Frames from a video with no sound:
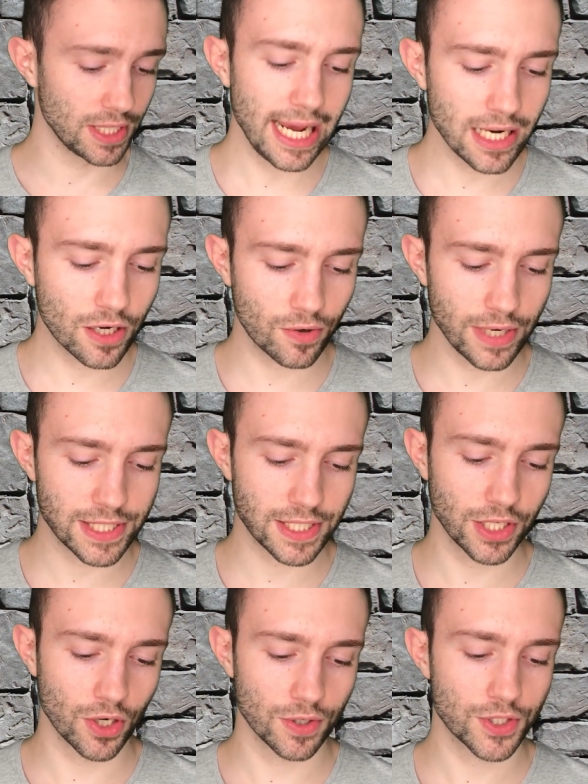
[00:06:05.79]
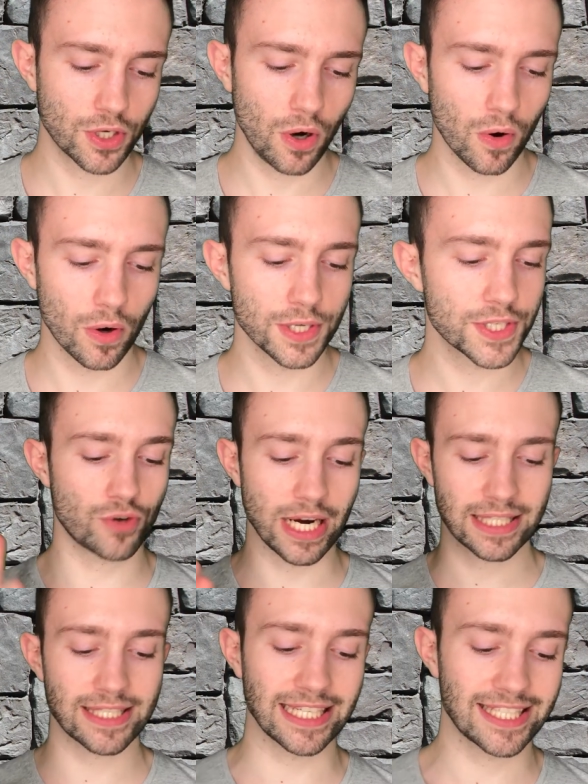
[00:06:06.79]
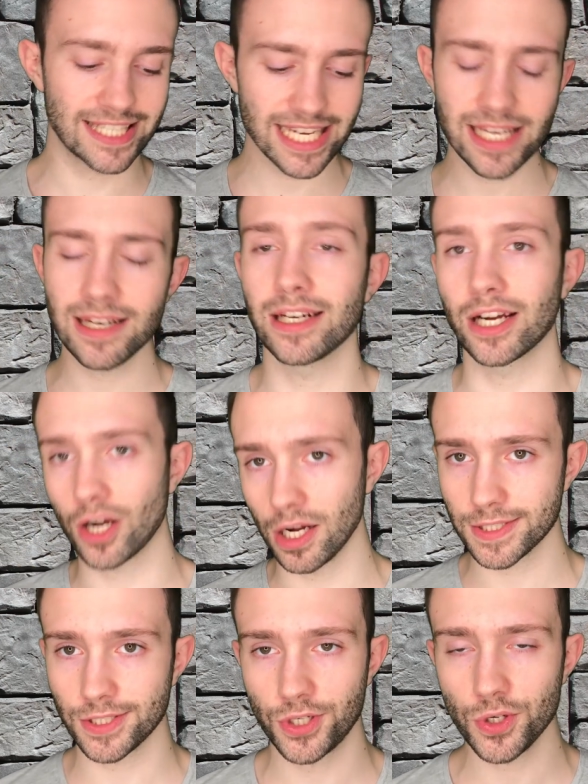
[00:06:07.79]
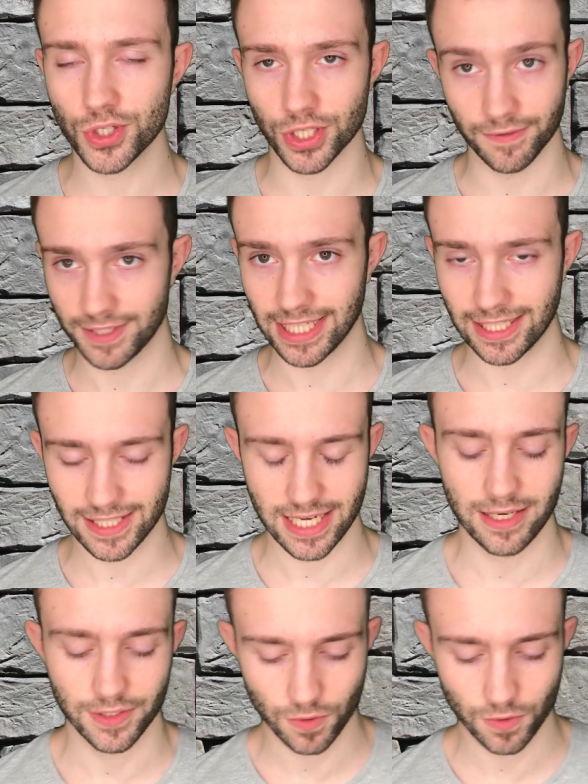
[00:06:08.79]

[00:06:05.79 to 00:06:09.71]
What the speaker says: increasing your scores, strength 16 and a constitution of 16 as